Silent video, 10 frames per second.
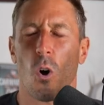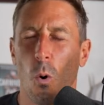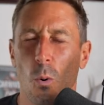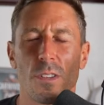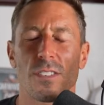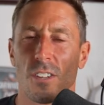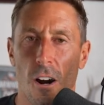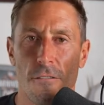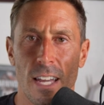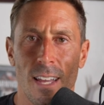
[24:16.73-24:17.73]
totally
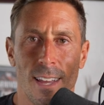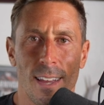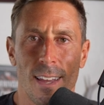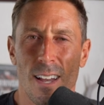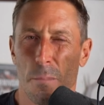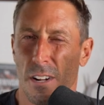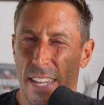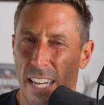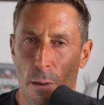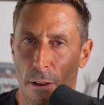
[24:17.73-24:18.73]
starving. But are
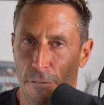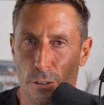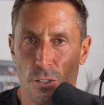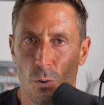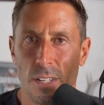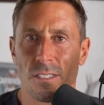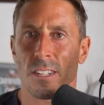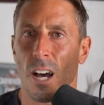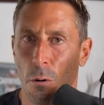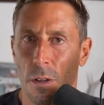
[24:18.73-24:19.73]
they going to be my first choice?
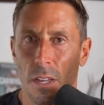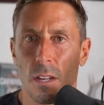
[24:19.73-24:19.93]
No.